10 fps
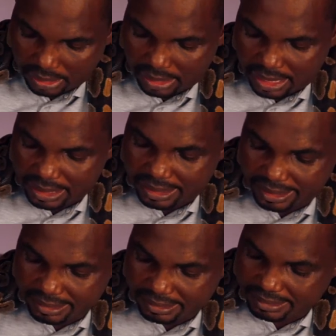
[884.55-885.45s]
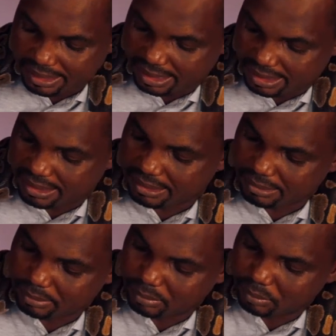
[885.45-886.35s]
And then take
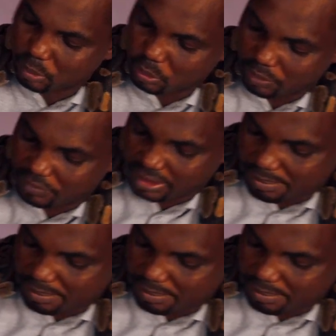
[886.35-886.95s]
note of these